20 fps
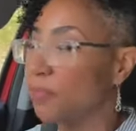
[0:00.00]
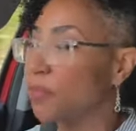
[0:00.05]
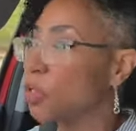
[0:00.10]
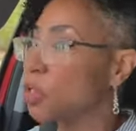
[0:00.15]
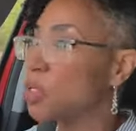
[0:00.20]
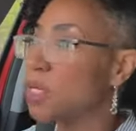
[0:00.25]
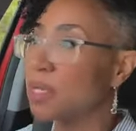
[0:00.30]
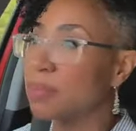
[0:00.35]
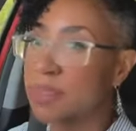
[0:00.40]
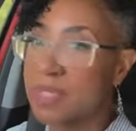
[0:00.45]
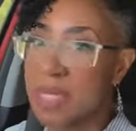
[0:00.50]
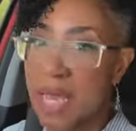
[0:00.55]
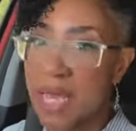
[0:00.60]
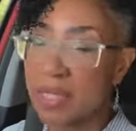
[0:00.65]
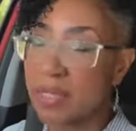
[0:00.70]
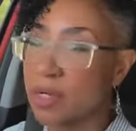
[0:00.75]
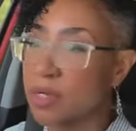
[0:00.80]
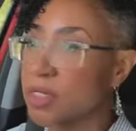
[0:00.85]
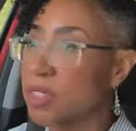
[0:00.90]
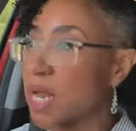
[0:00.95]
if you keep
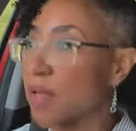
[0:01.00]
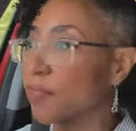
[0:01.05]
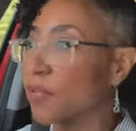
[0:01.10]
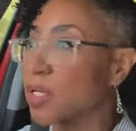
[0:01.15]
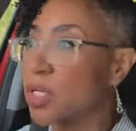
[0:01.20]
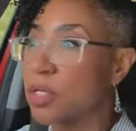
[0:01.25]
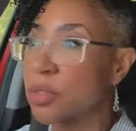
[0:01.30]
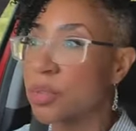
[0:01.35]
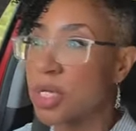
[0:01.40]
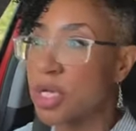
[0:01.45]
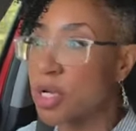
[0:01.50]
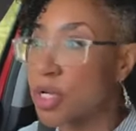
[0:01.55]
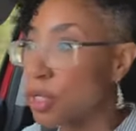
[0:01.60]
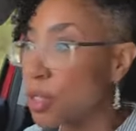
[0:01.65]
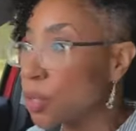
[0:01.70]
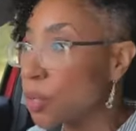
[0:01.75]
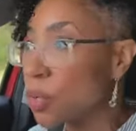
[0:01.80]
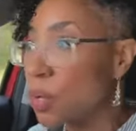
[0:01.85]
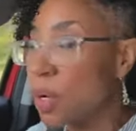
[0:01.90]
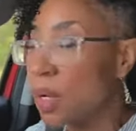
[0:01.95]
saying there's nothing you can
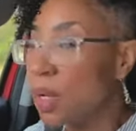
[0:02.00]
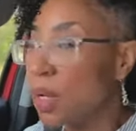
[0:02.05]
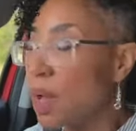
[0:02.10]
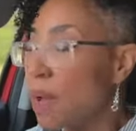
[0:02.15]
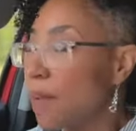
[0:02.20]
do,